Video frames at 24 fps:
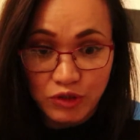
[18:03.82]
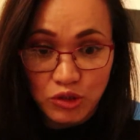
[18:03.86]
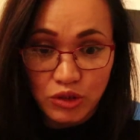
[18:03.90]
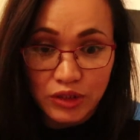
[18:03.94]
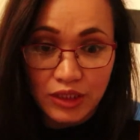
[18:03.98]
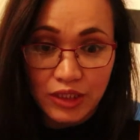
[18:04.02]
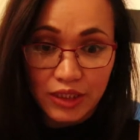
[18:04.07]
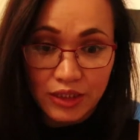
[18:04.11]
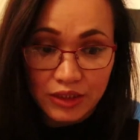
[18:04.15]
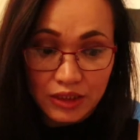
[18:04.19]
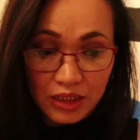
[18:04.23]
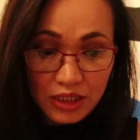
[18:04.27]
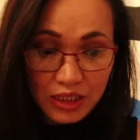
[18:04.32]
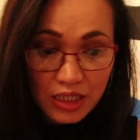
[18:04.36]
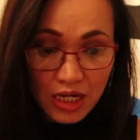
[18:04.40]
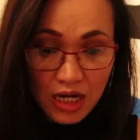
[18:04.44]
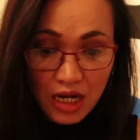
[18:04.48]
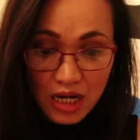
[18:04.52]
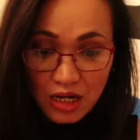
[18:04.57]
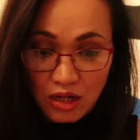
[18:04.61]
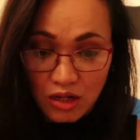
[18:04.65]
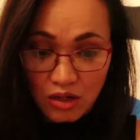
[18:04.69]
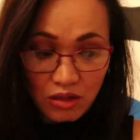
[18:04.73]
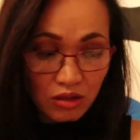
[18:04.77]
you an
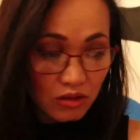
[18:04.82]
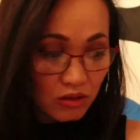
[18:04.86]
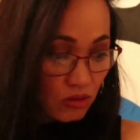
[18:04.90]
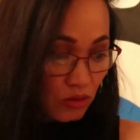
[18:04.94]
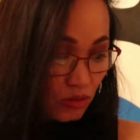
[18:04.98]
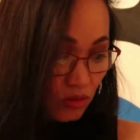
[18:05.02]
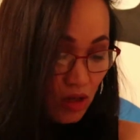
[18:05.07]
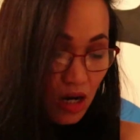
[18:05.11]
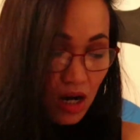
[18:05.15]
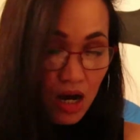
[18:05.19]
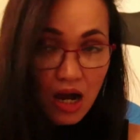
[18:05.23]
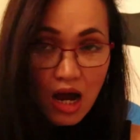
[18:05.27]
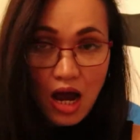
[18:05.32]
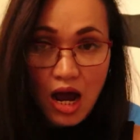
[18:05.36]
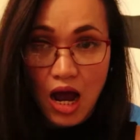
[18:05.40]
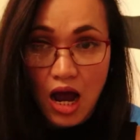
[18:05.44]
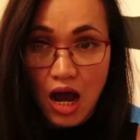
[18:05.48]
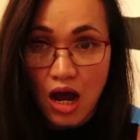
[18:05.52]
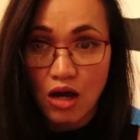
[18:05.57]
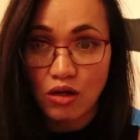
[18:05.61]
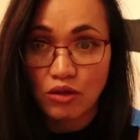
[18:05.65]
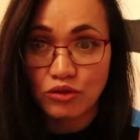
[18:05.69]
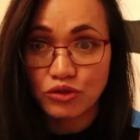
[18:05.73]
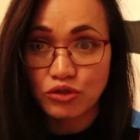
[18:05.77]
idea
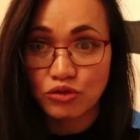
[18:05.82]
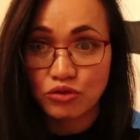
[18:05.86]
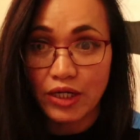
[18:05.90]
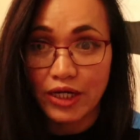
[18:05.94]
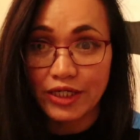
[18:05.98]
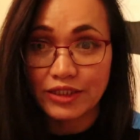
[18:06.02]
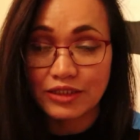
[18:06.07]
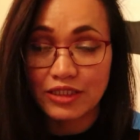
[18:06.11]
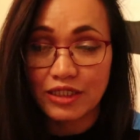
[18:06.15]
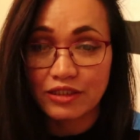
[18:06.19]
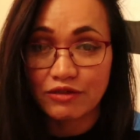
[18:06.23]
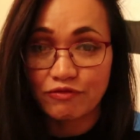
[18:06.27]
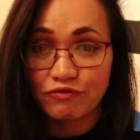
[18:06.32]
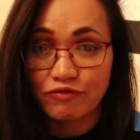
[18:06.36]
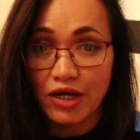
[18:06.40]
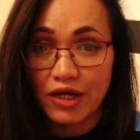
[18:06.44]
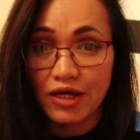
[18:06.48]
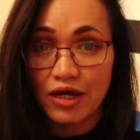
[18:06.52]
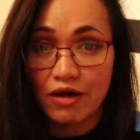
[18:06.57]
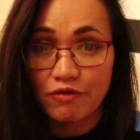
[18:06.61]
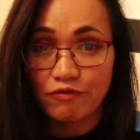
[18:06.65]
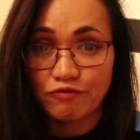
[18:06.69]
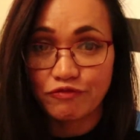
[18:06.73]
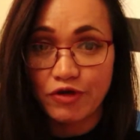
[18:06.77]
how to identify
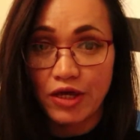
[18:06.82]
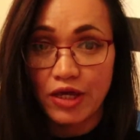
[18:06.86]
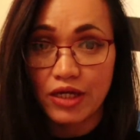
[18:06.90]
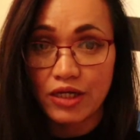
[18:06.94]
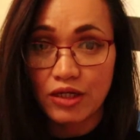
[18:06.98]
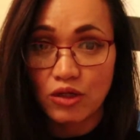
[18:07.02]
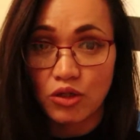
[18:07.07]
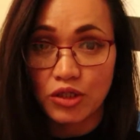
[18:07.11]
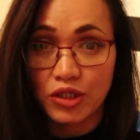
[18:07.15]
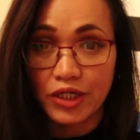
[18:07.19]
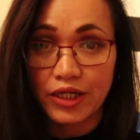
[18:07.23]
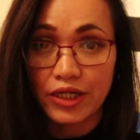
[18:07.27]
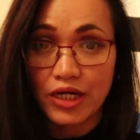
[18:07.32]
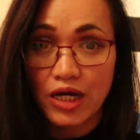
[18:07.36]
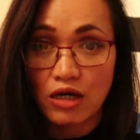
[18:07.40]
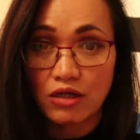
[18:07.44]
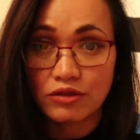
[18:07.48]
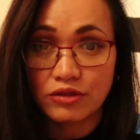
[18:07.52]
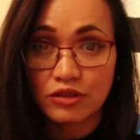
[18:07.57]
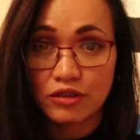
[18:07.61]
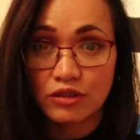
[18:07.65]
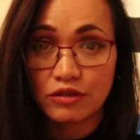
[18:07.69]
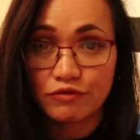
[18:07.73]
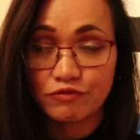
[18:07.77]
a fake or a
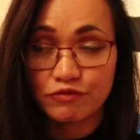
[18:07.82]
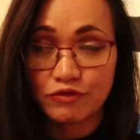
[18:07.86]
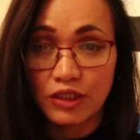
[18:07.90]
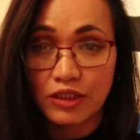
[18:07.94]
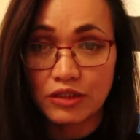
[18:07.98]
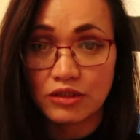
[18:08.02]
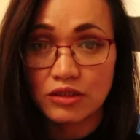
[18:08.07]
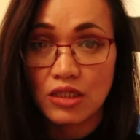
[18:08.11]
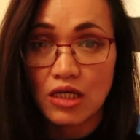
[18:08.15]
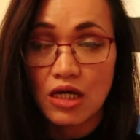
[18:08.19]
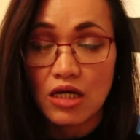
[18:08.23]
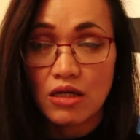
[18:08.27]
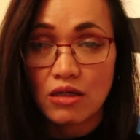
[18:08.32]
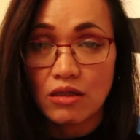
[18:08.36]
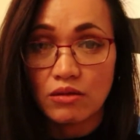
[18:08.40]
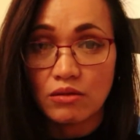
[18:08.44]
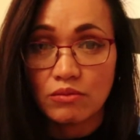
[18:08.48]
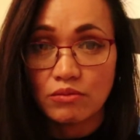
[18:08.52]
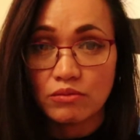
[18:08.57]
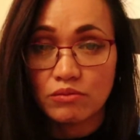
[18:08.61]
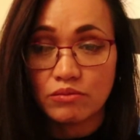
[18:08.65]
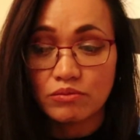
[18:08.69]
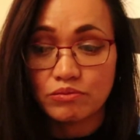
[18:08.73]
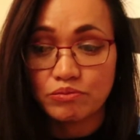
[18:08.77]
counterfeit
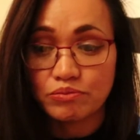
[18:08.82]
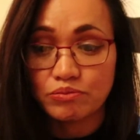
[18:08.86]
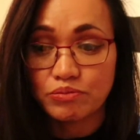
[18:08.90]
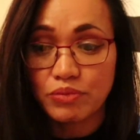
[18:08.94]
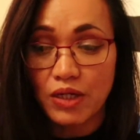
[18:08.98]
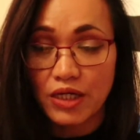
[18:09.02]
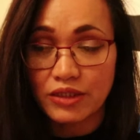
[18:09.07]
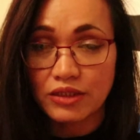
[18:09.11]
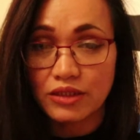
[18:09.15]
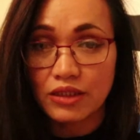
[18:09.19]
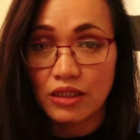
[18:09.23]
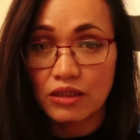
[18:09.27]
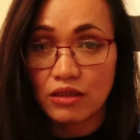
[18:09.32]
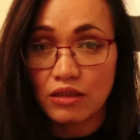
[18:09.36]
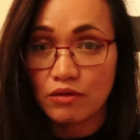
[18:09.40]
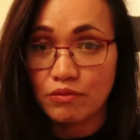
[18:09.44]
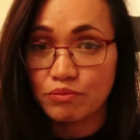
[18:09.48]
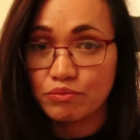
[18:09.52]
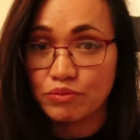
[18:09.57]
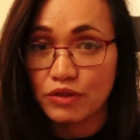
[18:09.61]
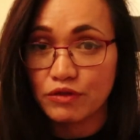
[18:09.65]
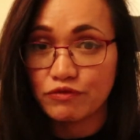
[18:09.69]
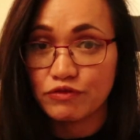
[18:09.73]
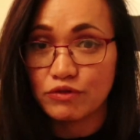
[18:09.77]
bottle
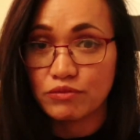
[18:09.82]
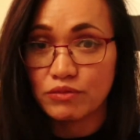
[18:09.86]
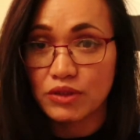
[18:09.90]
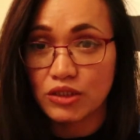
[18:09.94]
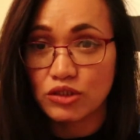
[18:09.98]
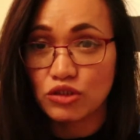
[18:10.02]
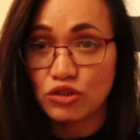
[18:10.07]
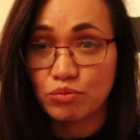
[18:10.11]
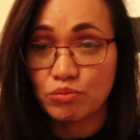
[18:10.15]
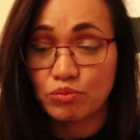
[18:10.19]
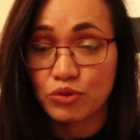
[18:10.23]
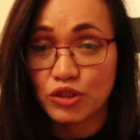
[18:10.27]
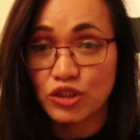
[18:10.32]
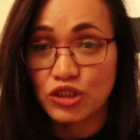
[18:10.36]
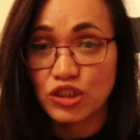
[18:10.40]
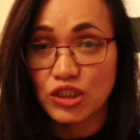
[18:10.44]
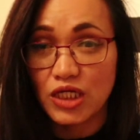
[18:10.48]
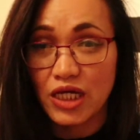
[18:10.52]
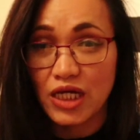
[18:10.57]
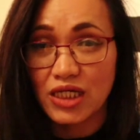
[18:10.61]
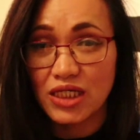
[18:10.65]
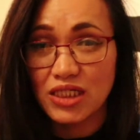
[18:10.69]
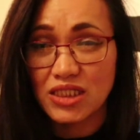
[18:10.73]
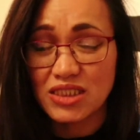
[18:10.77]
of perfume that you
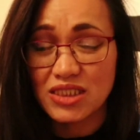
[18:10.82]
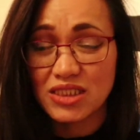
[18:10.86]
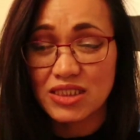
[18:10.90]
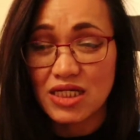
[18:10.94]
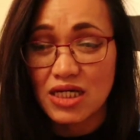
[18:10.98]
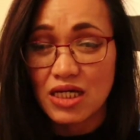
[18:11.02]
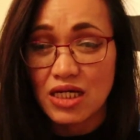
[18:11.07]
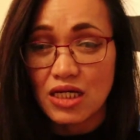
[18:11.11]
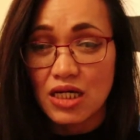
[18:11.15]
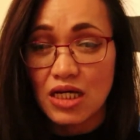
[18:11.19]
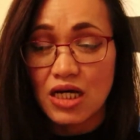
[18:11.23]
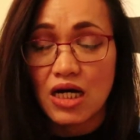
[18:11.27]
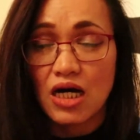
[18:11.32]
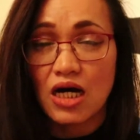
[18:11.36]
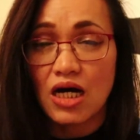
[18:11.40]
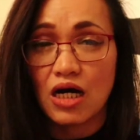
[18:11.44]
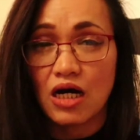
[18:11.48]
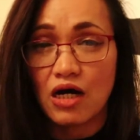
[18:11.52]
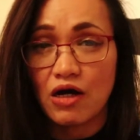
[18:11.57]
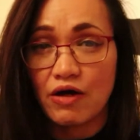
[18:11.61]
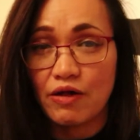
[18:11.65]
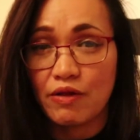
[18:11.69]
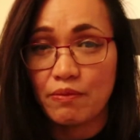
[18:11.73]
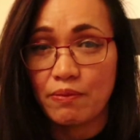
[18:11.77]
purchase,
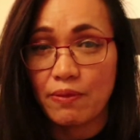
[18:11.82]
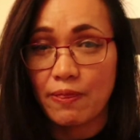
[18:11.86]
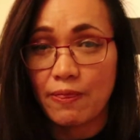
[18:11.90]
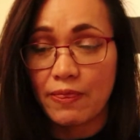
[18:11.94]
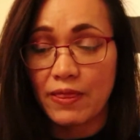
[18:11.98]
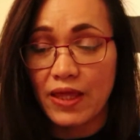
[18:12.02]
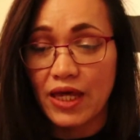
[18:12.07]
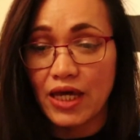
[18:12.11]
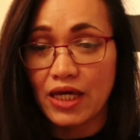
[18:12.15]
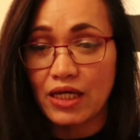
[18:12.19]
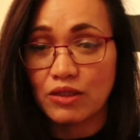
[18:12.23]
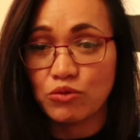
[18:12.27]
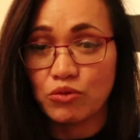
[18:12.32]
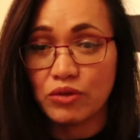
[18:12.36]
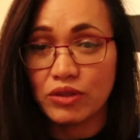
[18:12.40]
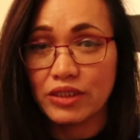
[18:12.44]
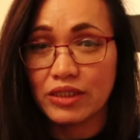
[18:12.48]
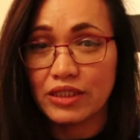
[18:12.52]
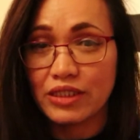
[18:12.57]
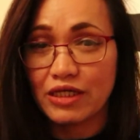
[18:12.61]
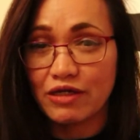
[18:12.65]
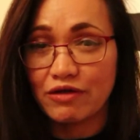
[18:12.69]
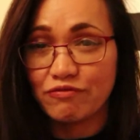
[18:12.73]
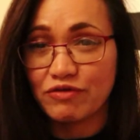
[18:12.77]
and will
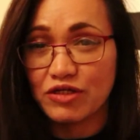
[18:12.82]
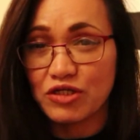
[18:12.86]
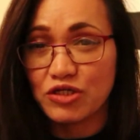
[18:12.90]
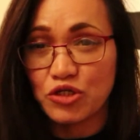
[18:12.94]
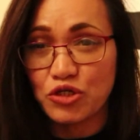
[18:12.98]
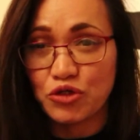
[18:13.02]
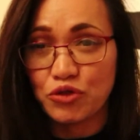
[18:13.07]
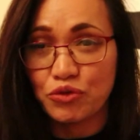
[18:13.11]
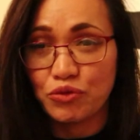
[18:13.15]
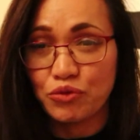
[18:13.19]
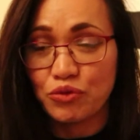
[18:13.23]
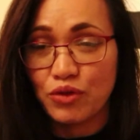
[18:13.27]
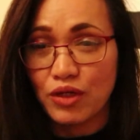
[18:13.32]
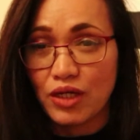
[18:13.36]
giving you